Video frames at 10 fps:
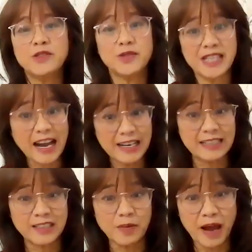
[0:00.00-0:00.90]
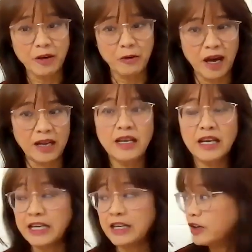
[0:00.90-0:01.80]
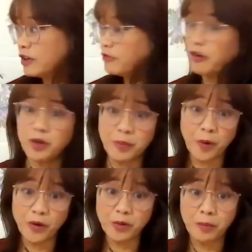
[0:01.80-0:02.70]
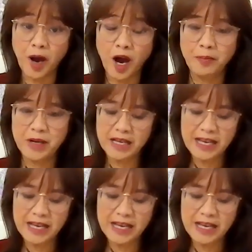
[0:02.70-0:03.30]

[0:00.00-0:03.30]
to darken the background in order for the bird to pop.